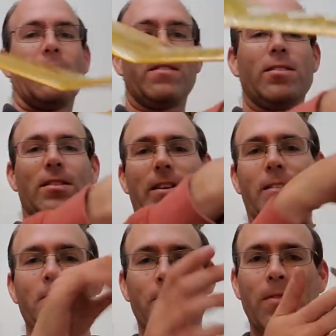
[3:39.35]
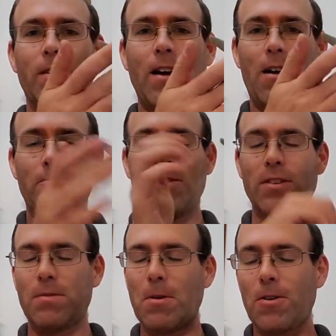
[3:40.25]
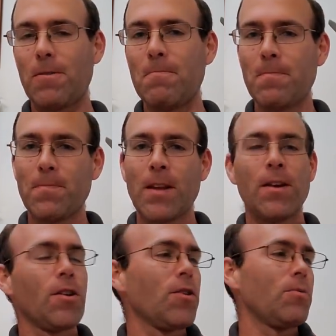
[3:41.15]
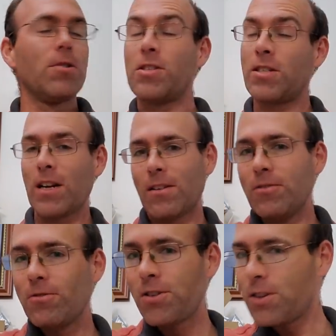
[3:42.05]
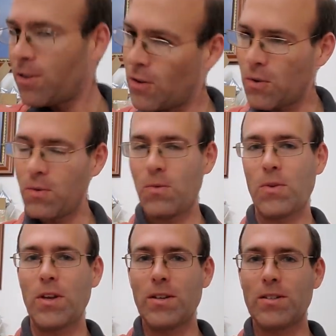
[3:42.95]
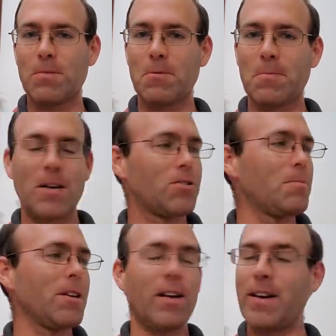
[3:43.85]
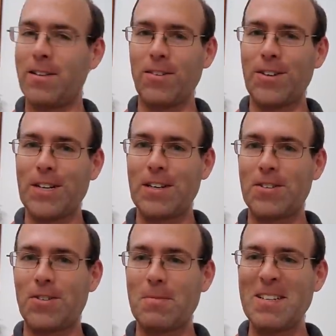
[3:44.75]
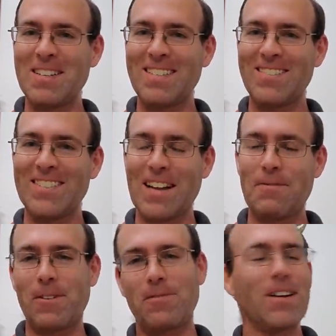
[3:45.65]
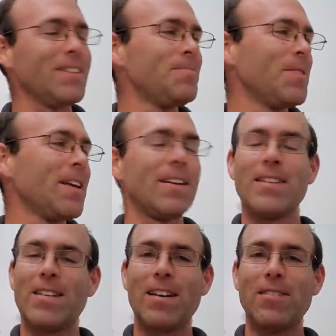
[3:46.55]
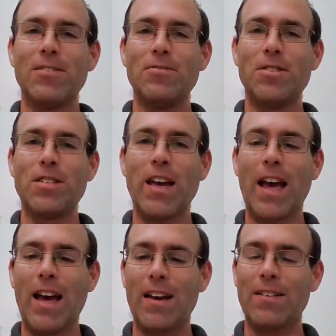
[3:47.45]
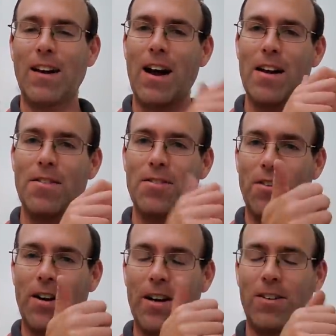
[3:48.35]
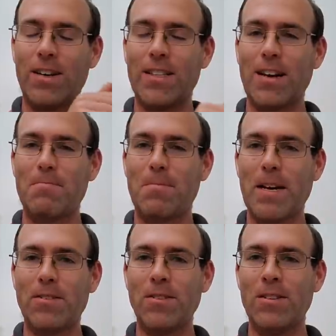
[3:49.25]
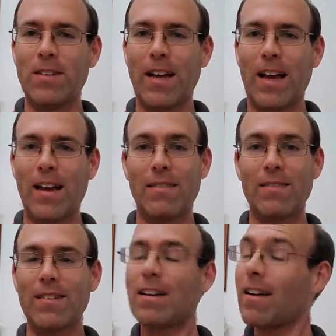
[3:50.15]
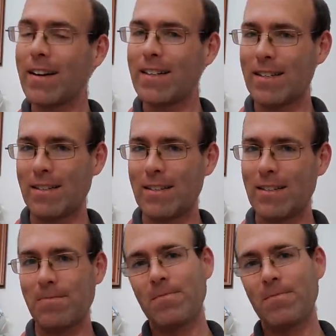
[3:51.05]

This thing, not with this motor, was set loose in some of my trimming. I had learned how to trim it, was having fun, set it loose, and I thought I caught that bale, and I didn't.